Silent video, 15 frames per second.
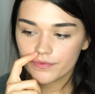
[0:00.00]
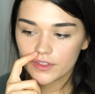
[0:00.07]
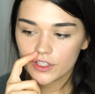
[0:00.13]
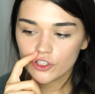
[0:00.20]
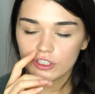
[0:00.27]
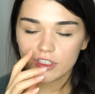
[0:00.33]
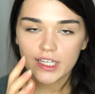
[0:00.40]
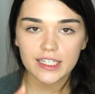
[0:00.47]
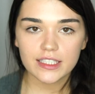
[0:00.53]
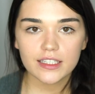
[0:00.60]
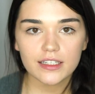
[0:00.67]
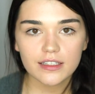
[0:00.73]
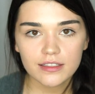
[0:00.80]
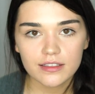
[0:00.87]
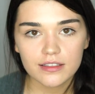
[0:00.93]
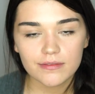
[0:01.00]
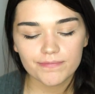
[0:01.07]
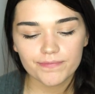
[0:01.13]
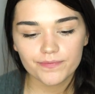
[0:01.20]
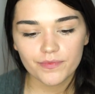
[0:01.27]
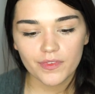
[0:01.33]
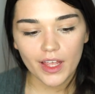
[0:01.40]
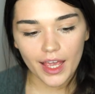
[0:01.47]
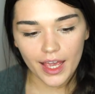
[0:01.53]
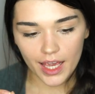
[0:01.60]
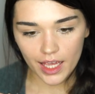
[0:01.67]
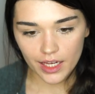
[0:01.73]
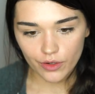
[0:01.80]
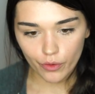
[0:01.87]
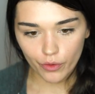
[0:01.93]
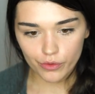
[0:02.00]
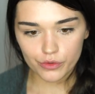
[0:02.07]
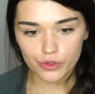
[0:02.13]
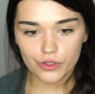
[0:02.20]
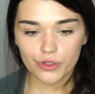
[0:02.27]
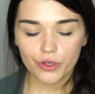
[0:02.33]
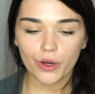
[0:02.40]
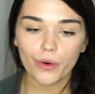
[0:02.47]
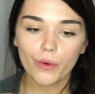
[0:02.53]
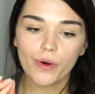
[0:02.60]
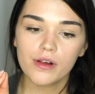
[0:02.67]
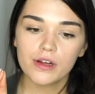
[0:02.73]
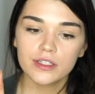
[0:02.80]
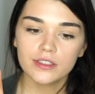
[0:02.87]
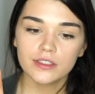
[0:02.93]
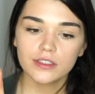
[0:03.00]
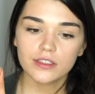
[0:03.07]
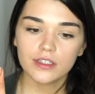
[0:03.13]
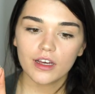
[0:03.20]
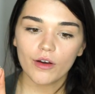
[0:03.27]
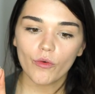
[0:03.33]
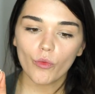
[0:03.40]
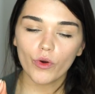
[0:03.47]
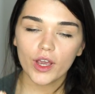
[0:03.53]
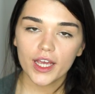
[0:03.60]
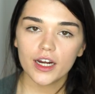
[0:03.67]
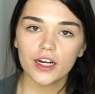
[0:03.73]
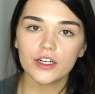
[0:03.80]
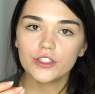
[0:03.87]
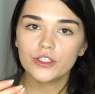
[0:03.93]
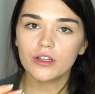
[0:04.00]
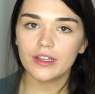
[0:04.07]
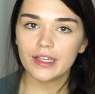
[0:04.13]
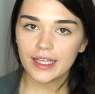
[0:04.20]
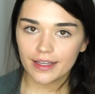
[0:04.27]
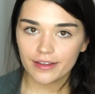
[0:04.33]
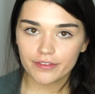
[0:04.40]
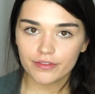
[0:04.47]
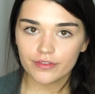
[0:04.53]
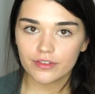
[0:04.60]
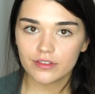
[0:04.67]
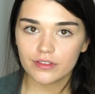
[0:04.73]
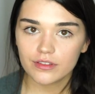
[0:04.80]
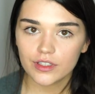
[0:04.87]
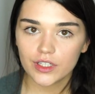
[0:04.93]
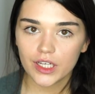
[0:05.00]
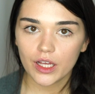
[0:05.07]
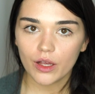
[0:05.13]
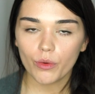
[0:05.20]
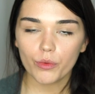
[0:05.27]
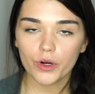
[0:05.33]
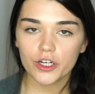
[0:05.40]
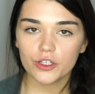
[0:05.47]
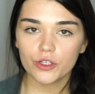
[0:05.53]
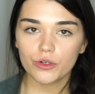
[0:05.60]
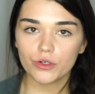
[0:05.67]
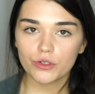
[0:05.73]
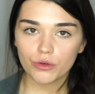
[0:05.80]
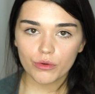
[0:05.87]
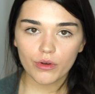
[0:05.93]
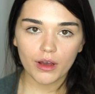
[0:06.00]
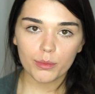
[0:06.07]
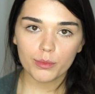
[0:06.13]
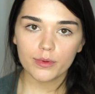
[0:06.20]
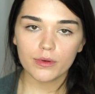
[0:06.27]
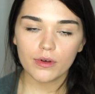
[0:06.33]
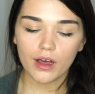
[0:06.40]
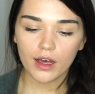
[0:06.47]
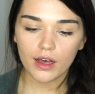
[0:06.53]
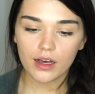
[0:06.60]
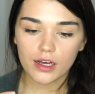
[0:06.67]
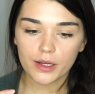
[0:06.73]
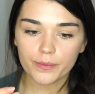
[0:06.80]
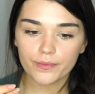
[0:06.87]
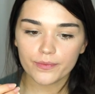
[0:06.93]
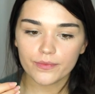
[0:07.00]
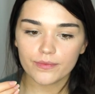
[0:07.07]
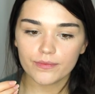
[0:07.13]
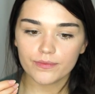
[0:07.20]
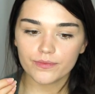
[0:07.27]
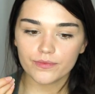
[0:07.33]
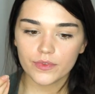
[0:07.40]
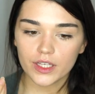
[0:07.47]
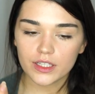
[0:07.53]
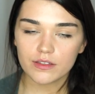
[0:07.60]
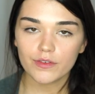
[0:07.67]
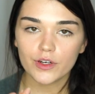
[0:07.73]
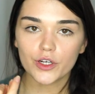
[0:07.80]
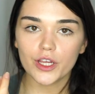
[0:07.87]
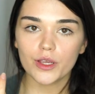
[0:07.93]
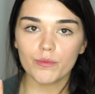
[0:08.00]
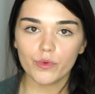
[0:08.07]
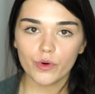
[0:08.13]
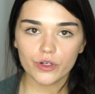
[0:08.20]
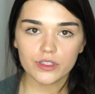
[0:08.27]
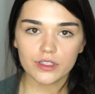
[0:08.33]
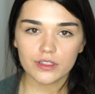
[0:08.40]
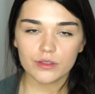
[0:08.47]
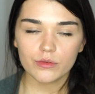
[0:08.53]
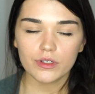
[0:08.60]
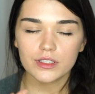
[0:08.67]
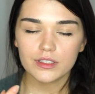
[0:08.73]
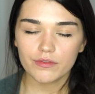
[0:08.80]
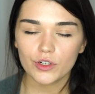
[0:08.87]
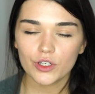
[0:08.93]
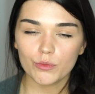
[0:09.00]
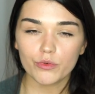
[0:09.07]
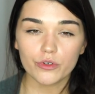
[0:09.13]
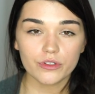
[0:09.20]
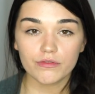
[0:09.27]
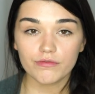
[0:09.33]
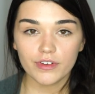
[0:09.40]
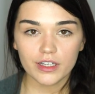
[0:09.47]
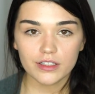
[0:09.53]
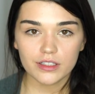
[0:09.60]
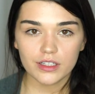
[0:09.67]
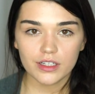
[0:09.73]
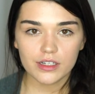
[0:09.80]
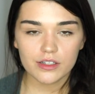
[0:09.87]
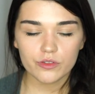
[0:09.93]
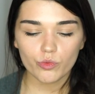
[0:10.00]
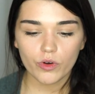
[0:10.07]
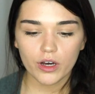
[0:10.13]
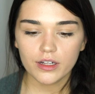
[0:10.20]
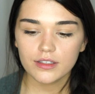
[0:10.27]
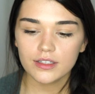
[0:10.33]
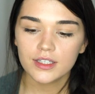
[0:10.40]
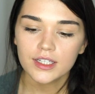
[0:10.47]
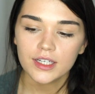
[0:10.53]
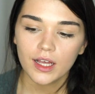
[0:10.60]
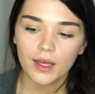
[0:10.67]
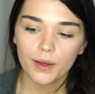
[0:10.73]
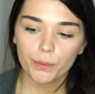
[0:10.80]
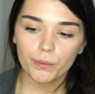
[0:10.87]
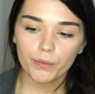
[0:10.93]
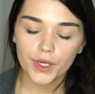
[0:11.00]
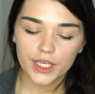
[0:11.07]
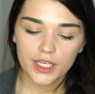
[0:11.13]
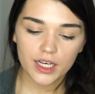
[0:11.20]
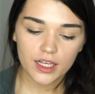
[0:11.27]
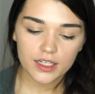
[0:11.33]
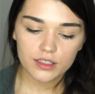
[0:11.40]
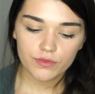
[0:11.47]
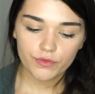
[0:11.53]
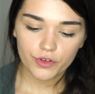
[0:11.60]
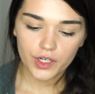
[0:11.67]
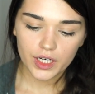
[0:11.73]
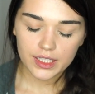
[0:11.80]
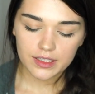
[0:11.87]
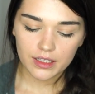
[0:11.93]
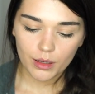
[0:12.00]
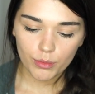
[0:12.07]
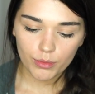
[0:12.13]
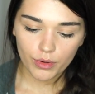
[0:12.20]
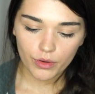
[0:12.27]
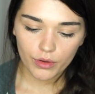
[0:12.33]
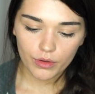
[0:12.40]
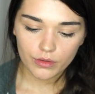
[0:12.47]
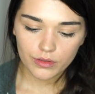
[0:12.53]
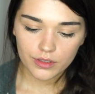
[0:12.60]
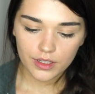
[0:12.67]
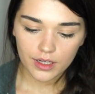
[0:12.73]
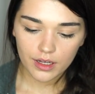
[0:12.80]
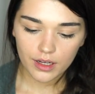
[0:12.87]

genetics and also where you live, where you grew up, is very important. It's a very important factor here as well, because for example,